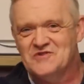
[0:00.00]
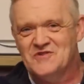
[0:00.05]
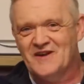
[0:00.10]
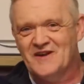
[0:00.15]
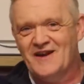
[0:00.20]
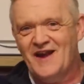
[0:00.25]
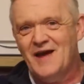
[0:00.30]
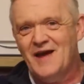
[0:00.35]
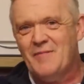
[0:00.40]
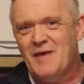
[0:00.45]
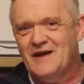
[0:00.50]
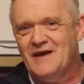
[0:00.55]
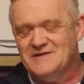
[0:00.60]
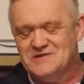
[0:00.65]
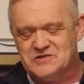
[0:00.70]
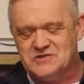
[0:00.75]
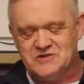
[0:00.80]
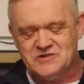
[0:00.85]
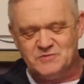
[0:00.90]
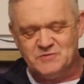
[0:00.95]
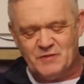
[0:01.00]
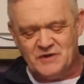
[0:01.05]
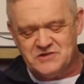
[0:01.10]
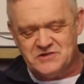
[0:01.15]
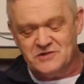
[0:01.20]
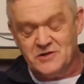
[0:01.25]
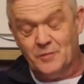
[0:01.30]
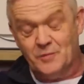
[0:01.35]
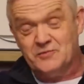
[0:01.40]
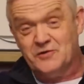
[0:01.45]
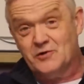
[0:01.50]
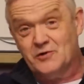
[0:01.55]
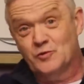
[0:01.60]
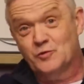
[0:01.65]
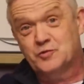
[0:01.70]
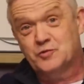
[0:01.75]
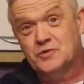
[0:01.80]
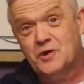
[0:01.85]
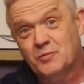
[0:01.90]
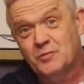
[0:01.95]
and the claim is the special
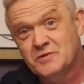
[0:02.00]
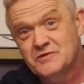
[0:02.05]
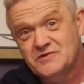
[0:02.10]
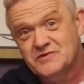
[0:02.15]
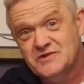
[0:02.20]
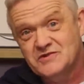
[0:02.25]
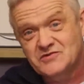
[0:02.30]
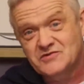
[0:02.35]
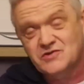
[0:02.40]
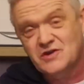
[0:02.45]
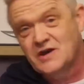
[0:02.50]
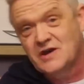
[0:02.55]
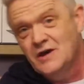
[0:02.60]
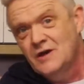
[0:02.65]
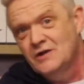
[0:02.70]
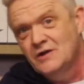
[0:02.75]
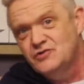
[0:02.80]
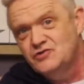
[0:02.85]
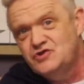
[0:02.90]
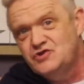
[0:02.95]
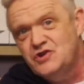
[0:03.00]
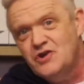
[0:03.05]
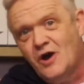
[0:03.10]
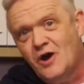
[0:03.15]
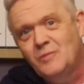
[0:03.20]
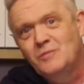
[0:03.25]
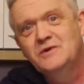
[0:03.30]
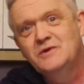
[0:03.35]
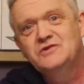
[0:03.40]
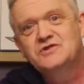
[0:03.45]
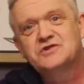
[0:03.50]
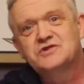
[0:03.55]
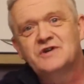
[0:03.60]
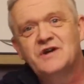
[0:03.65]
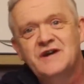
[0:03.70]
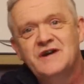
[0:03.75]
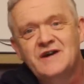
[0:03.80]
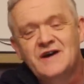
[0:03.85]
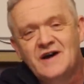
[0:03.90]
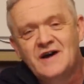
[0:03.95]
optical properties, the
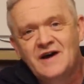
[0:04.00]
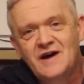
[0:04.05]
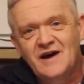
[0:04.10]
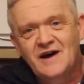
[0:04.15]
geometry,